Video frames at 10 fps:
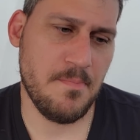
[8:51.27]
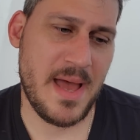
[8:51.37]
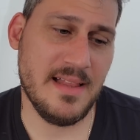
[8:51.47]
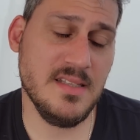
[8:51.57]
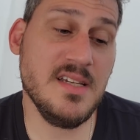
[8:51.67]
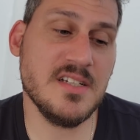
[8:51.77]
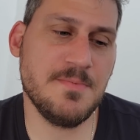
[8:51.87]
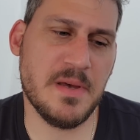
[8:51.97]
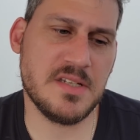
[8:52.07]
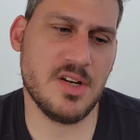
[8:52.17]
Palantir
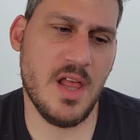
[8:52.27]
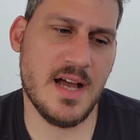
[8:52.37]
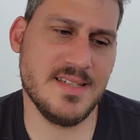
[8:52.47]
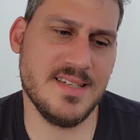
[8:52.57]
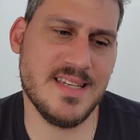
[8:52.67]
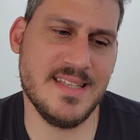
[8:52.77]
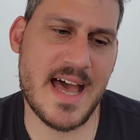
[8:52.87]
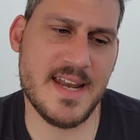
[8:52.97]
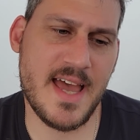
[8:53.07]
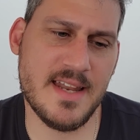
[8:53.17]
specializes in
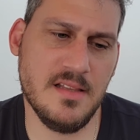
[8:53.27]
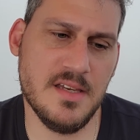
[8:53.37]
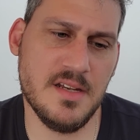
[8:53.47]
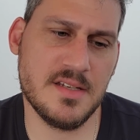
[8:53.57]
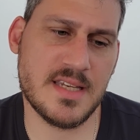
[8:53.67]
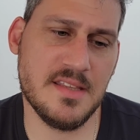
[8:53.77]
data analytics,